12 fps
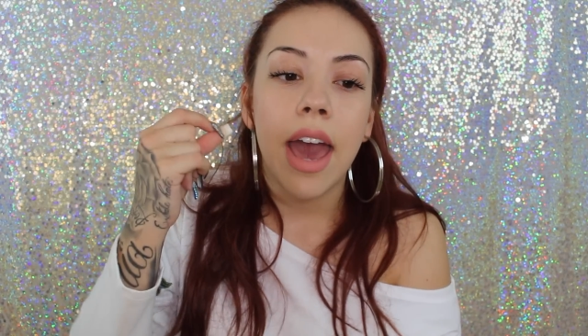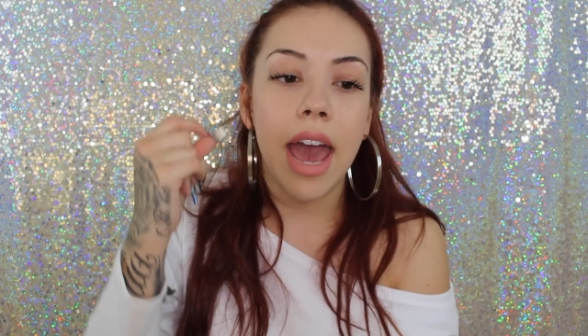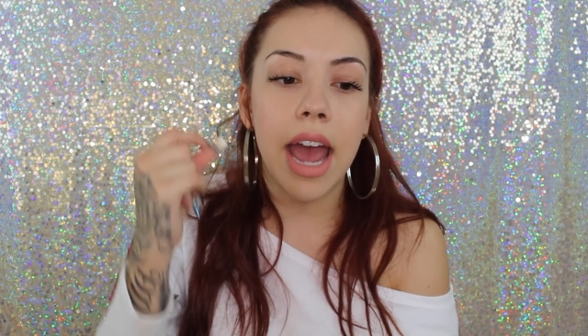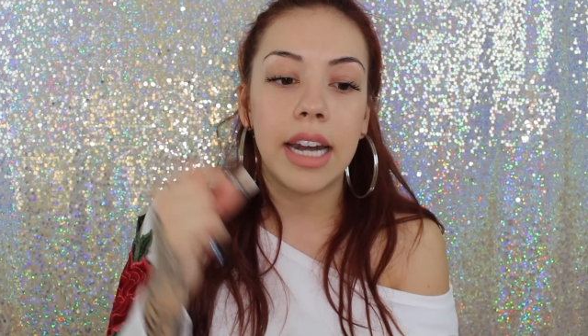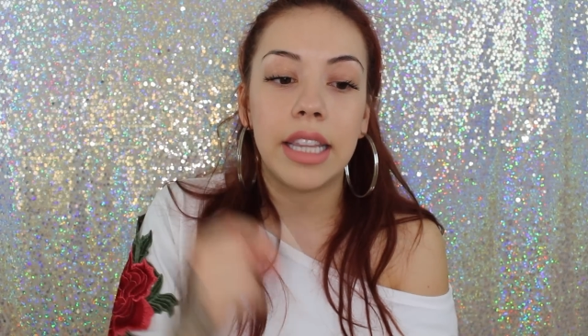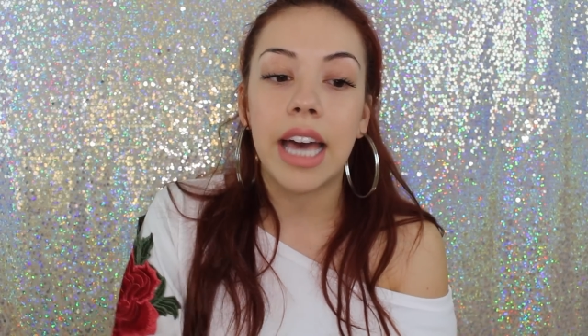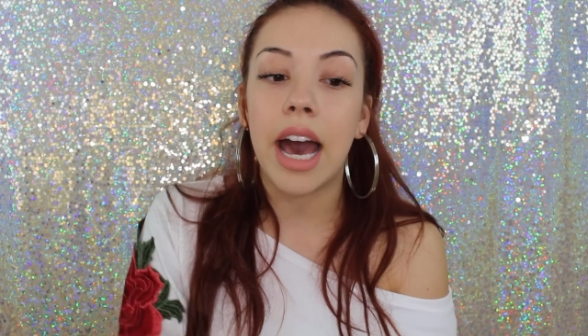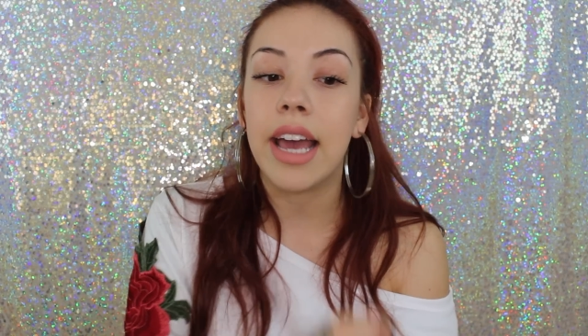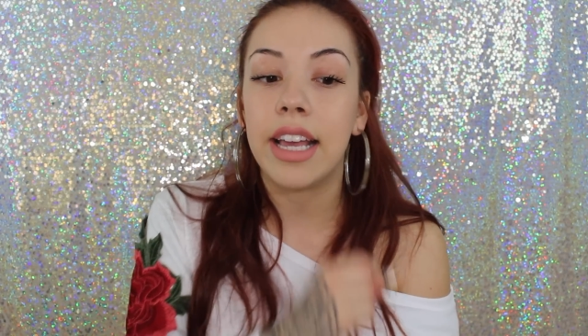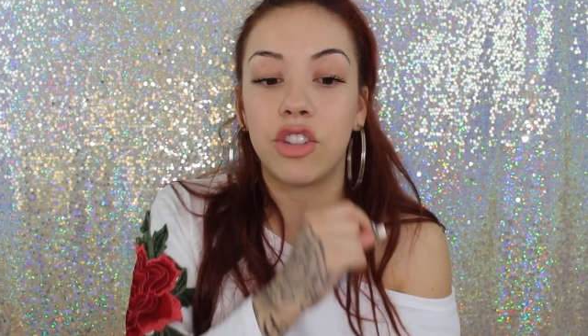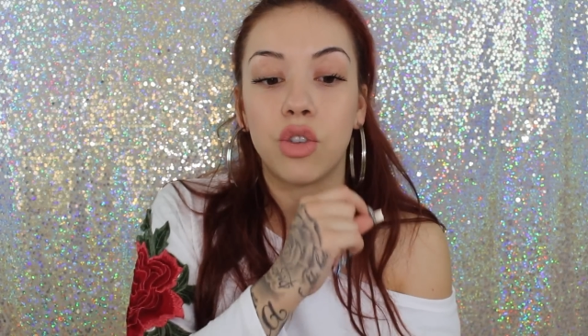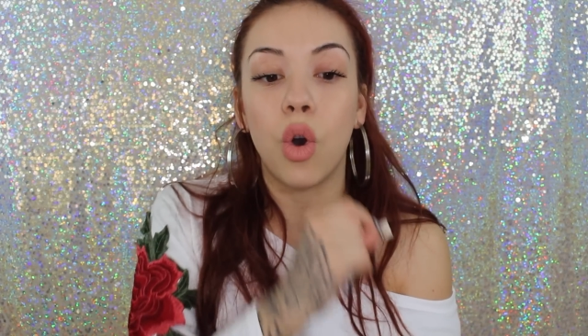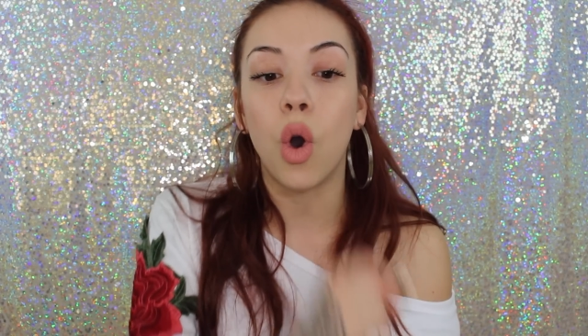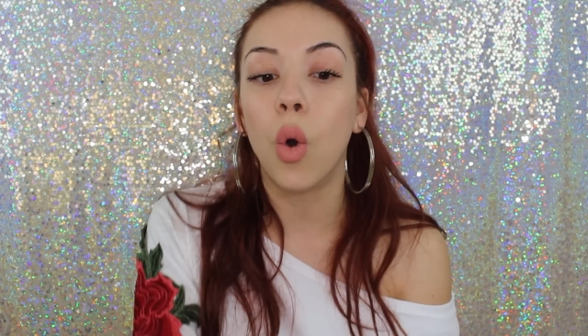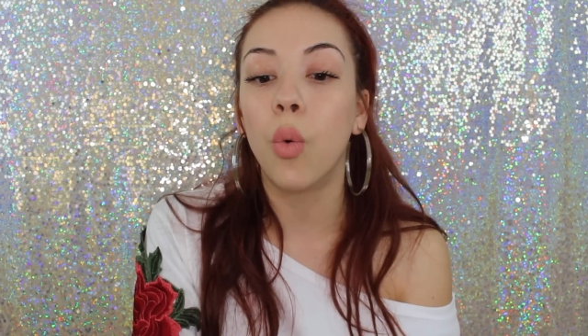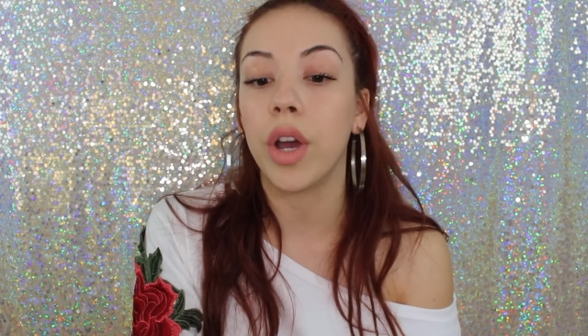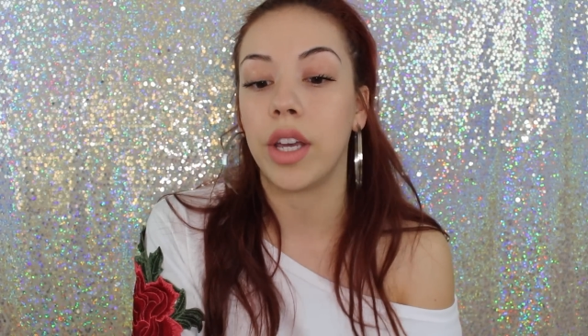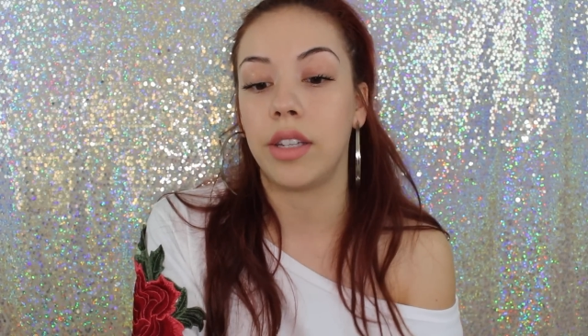and that is
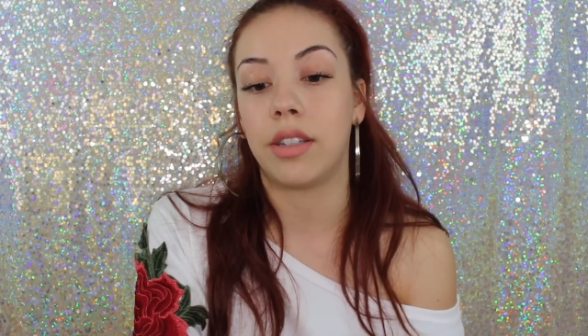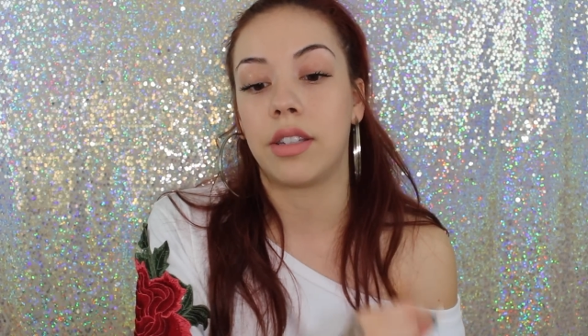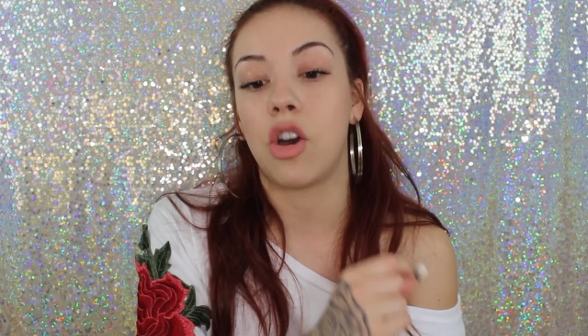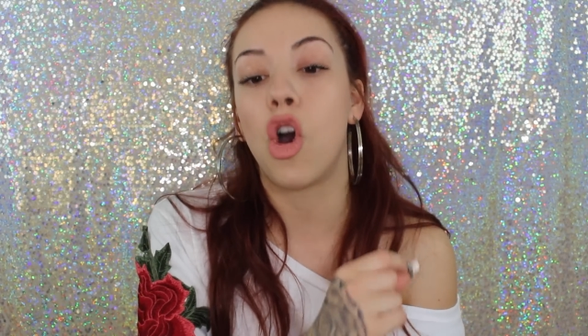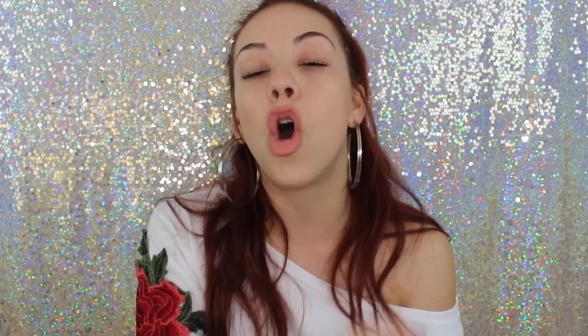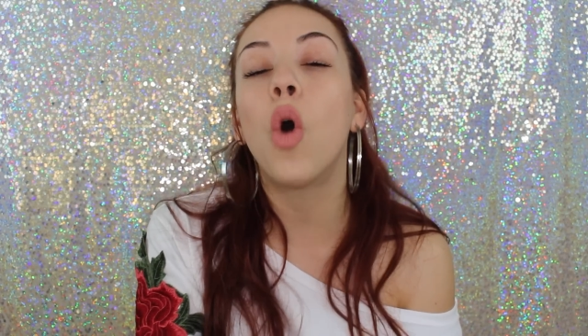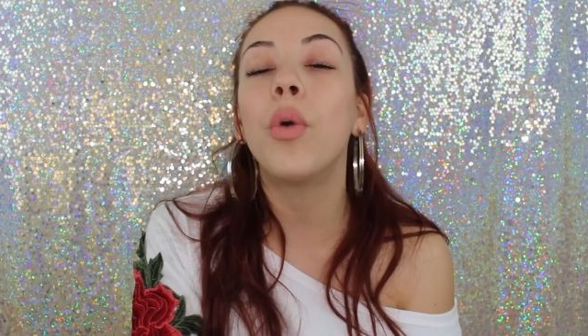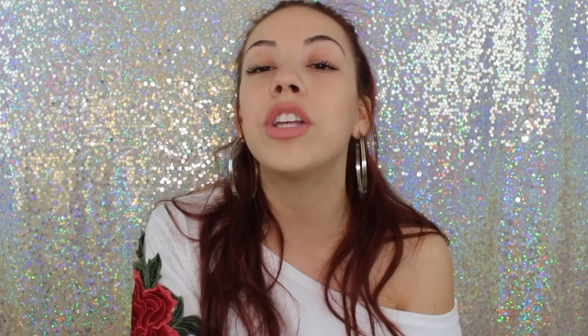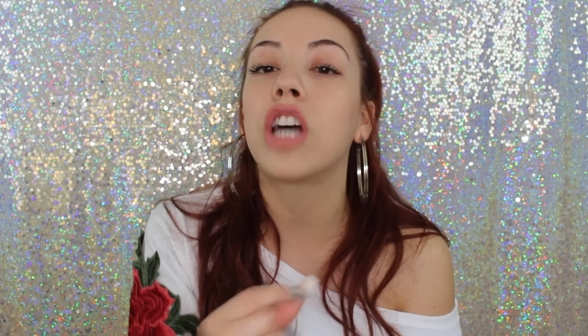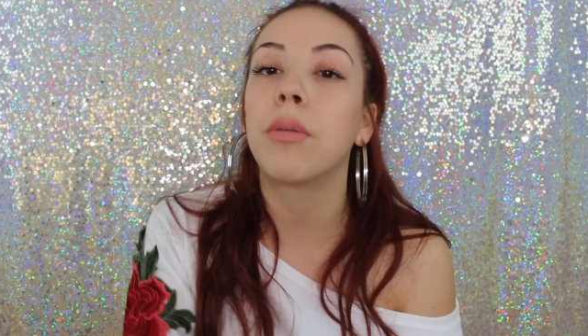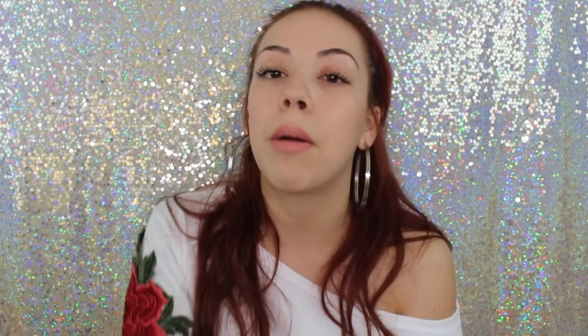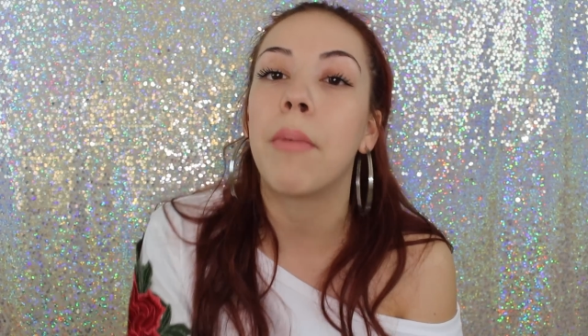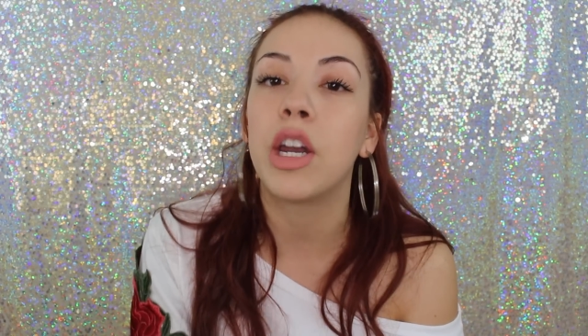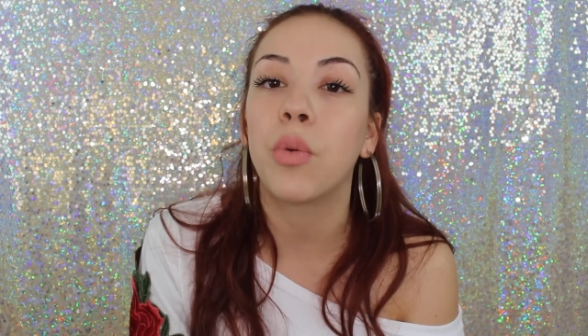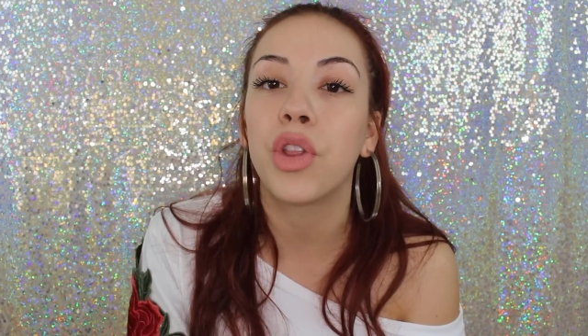always, always on my mind,